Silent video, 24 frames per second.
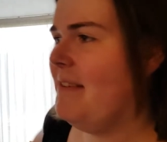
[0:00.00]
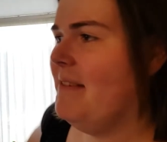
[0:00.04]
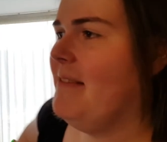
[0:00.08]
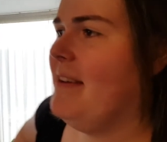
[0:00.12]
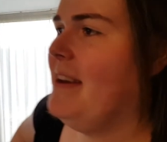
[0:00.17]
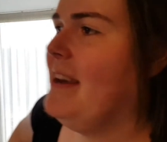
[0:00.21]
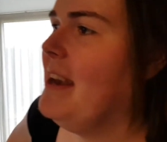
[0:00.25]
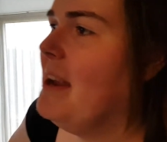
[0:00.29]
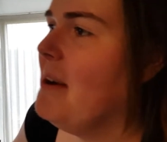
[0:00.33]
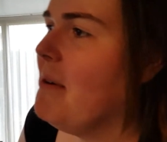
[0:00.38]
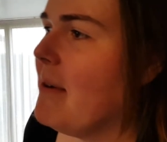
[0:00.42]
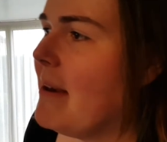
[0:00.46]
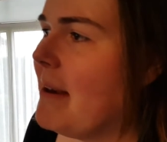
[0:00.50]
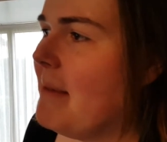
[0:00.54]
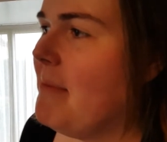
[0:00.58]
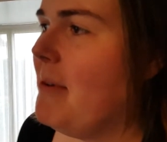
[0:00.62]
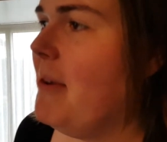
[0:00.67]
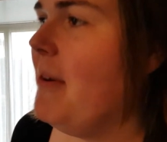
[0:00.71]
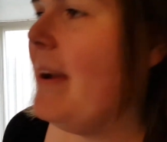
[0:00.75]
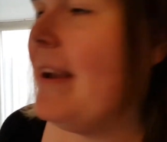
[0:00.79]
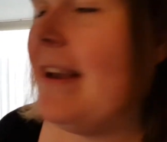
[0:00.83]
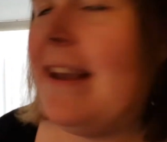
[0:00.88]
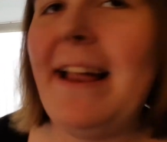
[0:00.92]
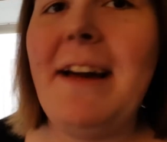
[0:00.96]
really know what I'm
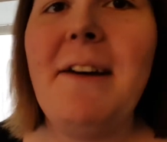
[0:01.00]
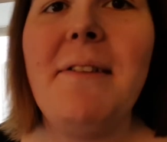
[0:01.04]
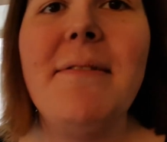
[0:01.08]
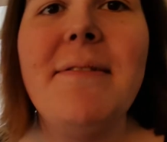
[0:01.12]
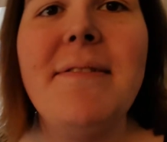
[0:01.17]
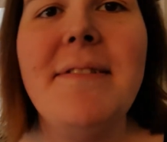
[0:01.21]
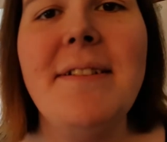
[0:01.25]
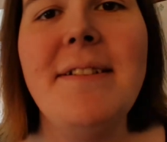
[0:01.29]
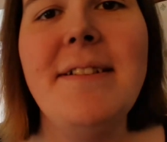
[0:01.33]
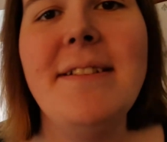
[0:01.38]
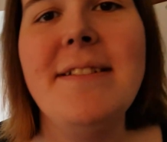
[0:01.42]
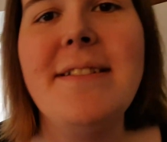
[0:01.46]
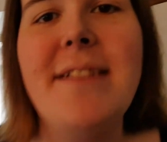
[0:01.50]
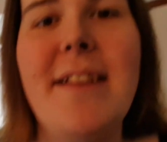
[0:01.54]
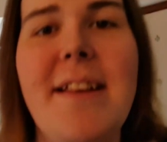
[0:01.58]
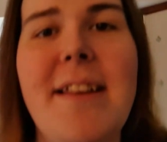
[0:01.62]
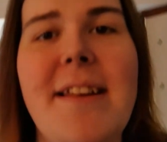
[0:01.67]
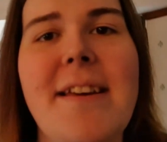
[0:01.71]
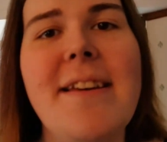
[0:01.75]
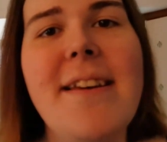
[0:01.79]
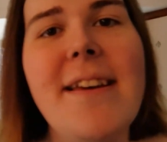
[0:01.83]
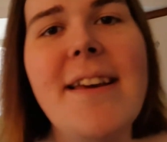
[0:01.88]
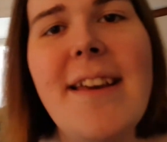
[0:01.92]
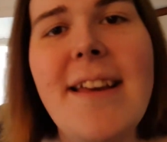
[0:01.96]
doing now. I'm just
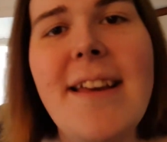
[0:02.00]
gonna